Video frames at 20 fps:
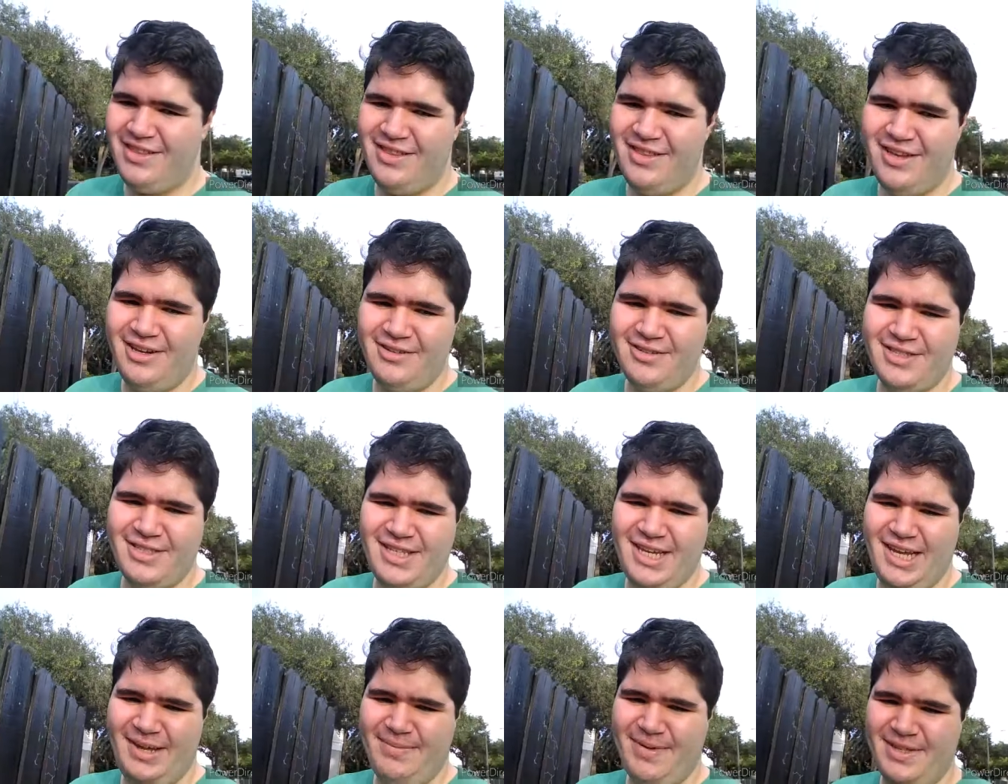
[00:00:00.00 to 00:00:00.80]
Those
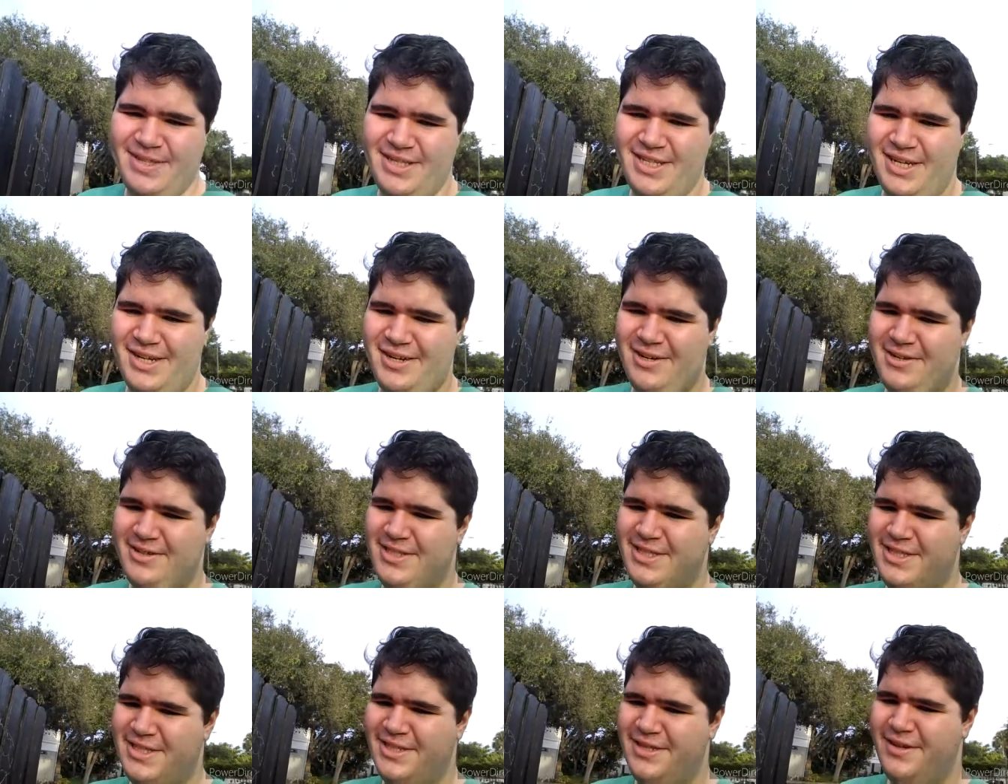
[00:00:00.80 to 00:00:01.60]

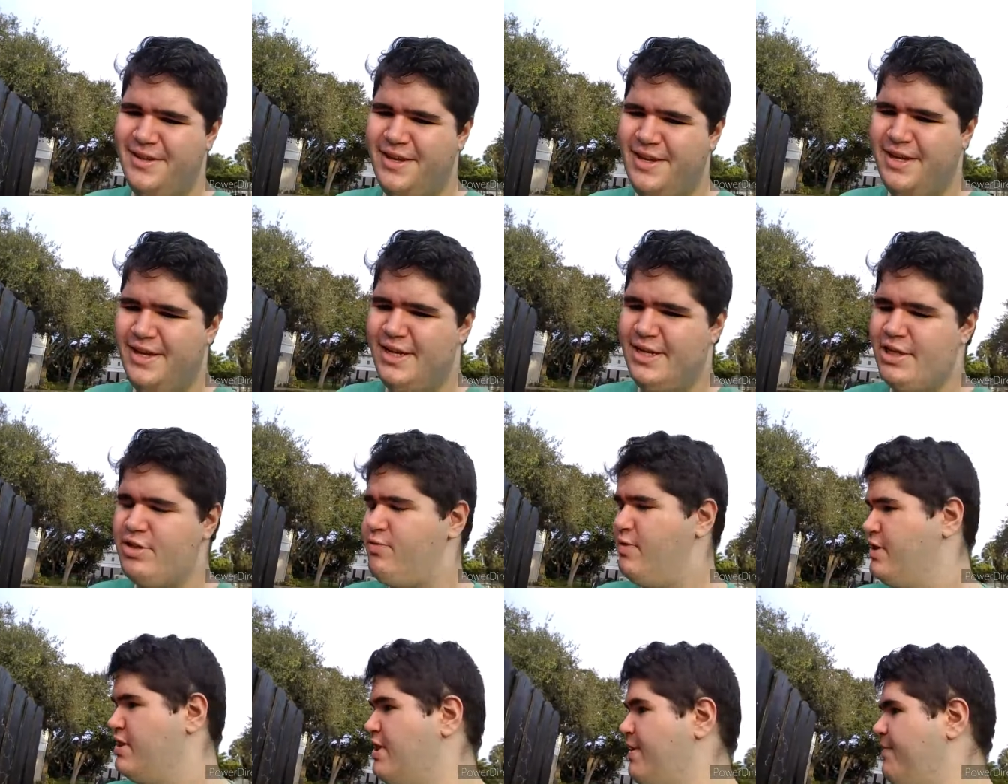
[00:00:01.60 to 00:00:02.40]
nematodes. Here's
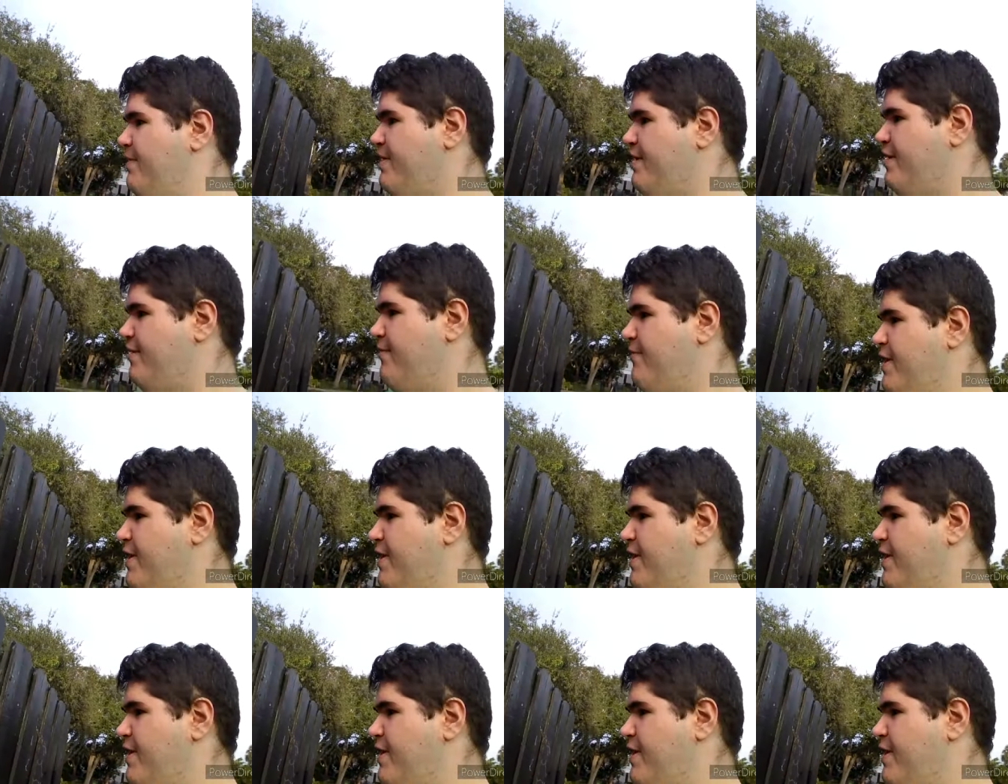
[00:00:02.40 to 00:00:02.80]
one something didn't